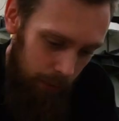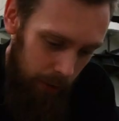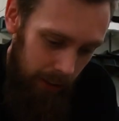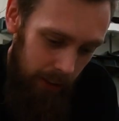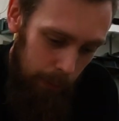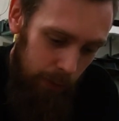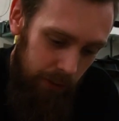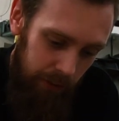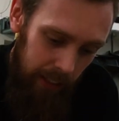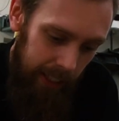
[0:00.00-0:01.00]
When it comes to
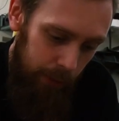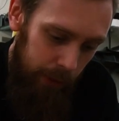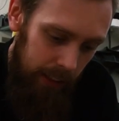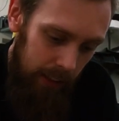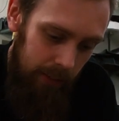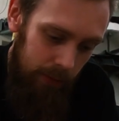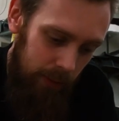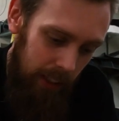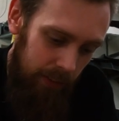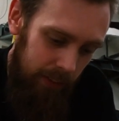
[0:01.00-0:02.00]
flywheel,
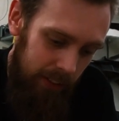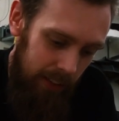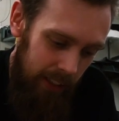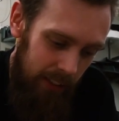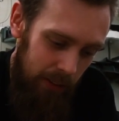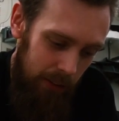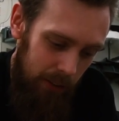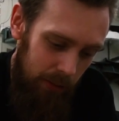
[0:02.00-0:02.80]
we have decided to